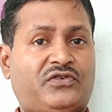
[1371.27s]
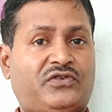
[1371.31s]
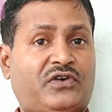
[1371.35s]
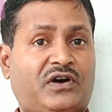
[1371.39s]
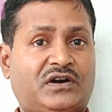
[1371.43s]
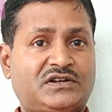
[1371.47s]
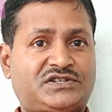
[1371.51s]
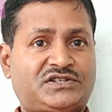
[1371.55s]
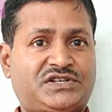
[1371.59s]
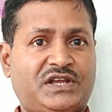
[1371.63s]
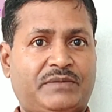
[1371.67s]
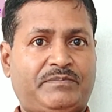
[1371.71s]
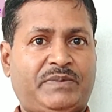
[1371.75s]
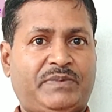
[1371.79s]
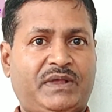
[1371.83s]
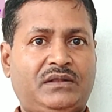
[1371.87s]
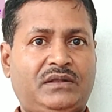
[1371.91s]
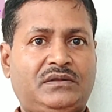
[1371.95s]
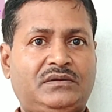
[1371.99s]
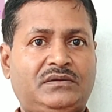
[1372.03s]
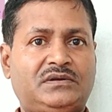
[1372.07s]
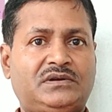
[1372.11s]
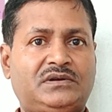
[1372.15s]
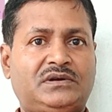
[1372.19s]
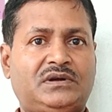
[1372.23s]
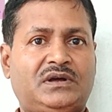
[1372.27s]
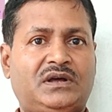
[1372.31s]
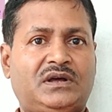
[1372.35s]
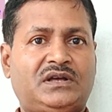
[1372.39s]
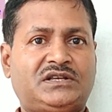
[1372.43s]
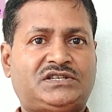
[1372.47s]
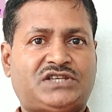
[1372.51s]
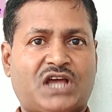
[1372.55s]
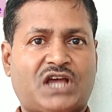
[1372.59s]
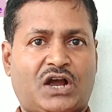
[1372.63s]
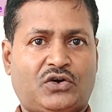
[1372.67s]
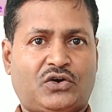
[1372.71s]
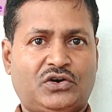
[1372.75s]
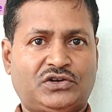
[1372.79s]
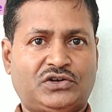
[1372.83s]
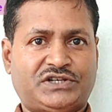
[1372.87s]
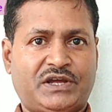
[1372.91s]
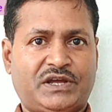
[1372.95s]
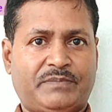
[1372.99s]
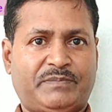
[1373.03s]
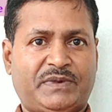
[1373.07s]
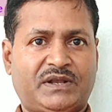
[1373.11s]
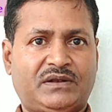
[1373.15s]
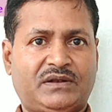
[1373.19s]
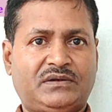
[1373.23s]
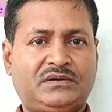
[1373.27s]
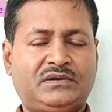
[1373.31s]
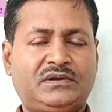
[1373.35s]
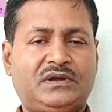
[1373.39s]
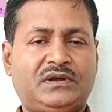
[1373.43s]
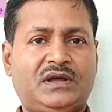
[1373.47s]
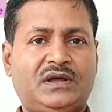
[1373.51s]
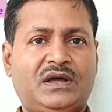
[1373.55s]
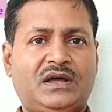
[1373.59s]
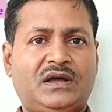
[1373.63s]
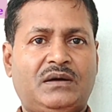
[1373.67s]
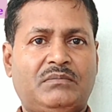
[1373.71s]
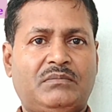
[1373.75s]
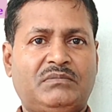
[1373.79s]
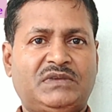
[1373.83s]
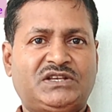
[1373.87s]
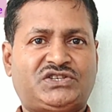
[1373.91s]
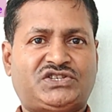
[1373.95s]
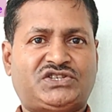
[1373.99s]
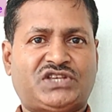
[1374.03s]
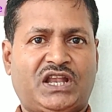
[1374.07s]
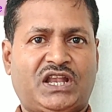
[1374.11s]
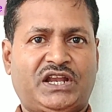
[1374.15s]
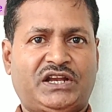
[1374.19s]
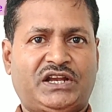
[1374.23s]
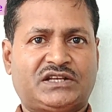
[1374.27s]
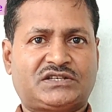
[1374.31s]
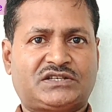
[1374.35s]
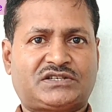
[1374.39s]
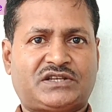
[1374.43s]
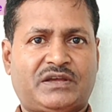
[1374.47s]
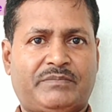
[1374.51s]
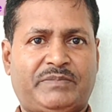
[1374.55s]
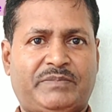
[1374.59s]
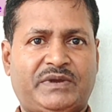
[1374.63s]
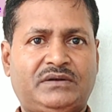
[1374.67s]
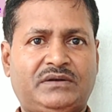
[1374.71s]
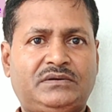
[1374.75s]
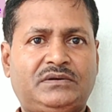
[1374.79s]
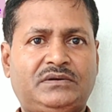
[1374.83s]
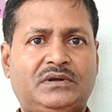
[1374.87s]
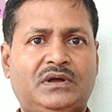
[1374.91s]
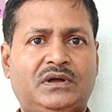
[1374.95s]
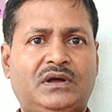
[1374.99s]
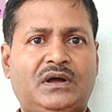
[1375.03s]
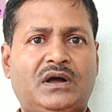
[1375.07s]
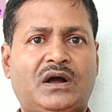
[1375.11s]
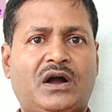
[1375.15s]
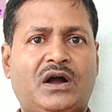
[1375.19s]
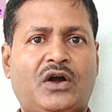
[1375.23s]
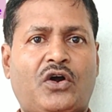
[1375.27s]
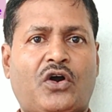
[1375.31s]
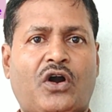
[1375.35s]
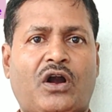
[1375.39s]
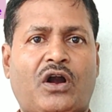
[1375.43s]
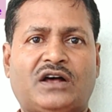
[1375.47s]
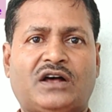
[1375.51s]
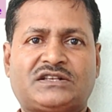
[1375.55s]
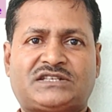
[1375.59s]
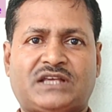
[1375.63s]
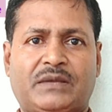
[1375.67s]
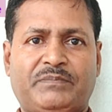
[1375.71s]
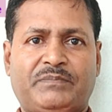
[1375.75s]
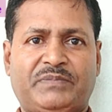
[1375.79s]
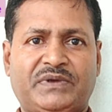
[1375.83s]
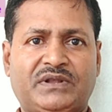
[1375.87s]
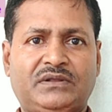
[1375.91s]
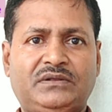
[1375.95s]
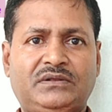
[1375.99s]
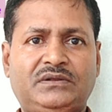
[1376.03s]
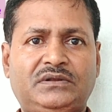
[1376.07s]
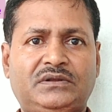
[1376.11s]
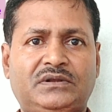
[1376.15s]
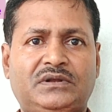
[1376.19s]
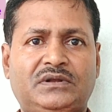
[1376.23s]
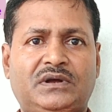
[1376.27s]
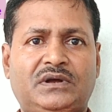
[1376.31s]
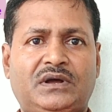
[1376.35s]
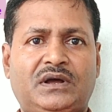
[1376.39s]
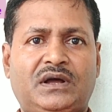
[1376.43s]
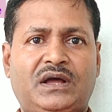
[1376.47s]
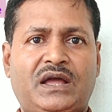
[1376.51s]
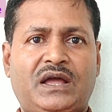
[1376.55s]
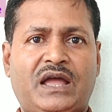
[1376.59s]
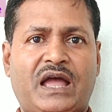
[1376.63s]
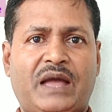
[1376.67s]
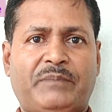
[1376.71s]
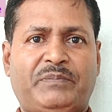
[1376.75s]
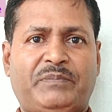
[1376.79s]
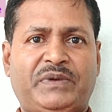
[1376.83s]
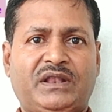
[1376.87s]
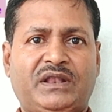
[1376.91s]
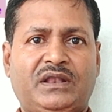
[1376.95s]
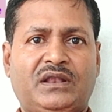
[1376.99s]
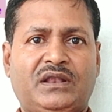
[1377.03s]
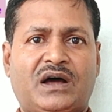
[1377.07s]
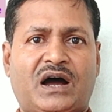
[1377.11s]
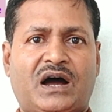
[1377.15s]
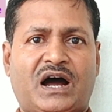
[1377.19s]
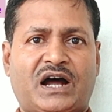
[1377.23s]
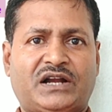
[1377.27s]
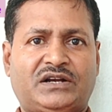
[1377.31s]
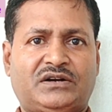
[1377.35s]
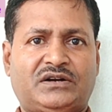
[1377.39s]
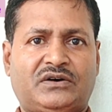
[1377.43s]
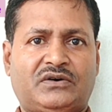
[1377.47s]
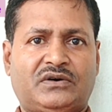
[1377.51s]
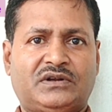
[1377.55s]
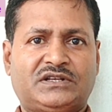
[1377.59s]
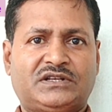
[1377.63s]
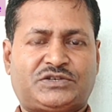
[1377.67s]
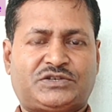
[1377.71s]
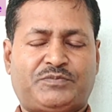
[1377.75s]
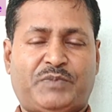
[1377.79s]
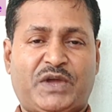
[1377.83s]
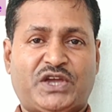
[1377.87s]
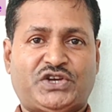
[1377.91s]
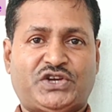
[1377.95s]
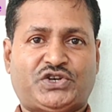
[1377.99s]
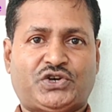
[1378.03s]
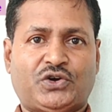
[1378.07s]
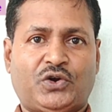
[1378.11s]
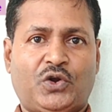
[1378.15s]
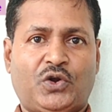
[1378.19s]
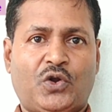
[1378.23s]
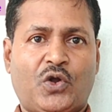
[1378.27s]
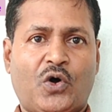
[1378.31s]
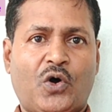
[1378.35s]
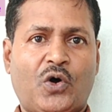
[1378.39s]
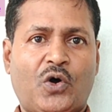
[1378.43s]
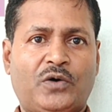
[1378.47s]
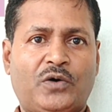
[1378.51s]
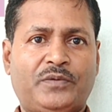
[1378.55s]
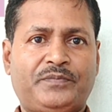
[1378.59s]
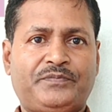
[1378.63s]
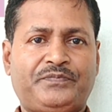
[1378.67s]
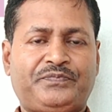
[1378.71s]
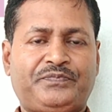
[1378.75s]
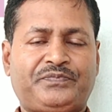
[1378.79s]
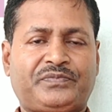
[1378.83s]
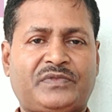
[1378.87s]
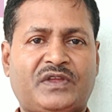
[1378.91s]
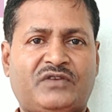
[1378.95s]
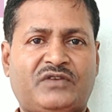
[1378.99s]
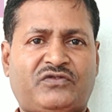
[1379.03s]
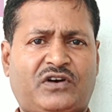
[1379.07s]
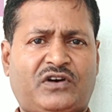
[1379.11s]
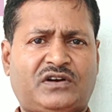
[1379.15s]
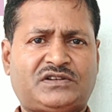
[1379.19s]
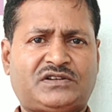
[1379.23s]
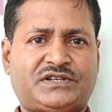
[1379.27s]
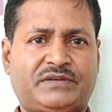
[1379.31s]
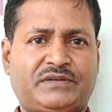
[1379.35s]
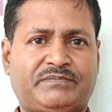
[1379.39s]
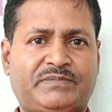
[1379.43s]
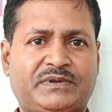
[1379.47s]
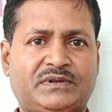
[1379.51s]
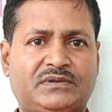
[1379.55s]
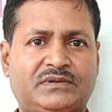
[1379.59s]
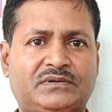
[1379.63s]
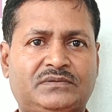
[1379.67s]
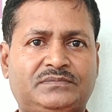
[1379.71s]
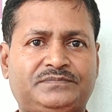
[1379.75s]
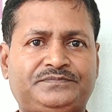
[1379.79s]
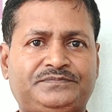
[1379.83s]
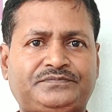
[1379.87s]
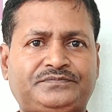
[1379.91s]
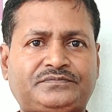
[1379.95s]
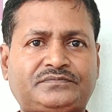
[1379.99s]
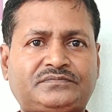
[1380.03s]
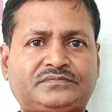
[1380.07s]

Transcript: First appeal, second appeal, miscellaneous appeal, cross appeal, appeal under special law. First appeal.